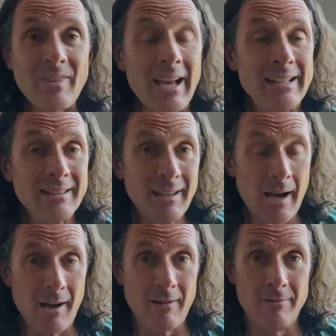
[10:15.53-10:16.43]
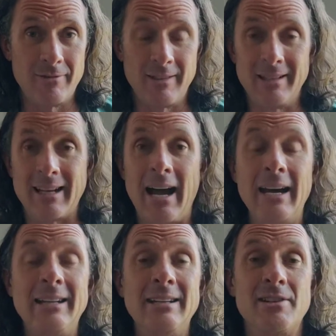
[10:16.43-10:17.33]
and love and
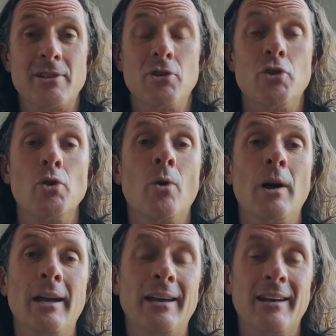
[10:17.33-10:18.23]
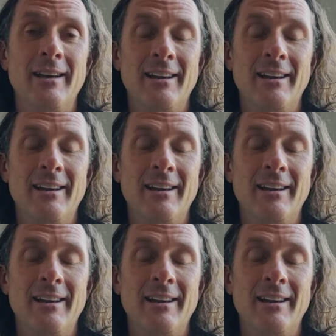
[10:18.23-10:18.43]
kindness and joy.